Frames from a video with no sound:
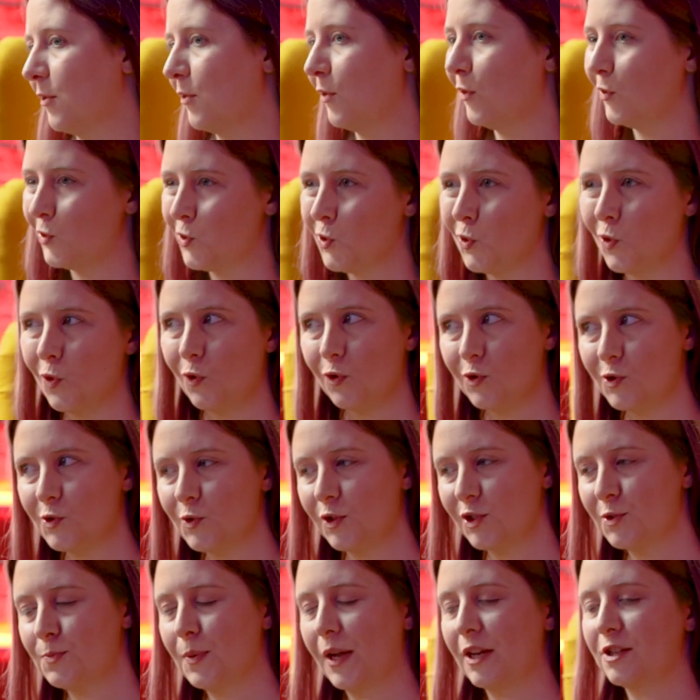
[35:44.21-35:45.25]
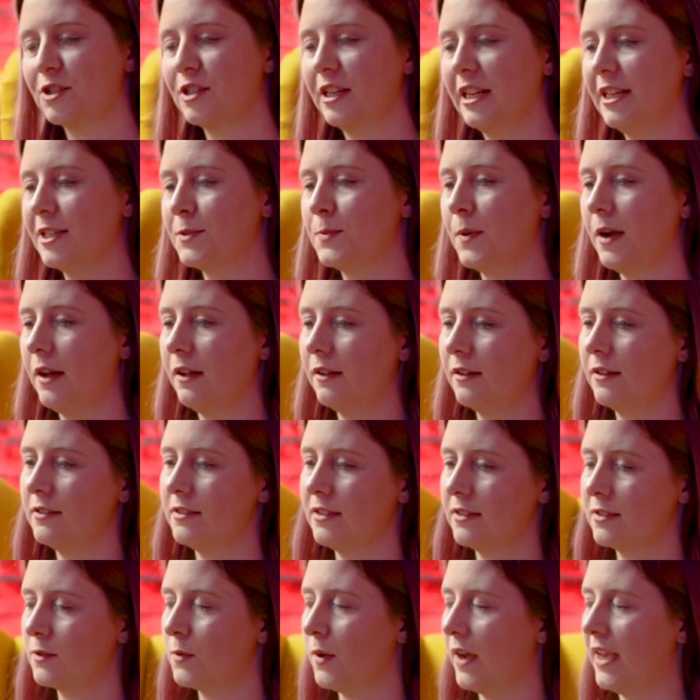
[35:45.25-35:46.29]
on tours especially as well, because
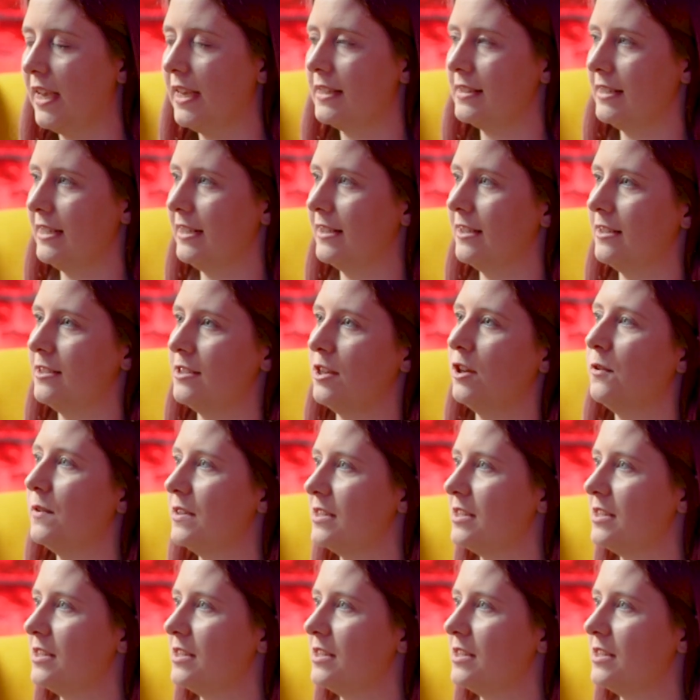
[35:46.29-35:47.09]
it's quite easy to do.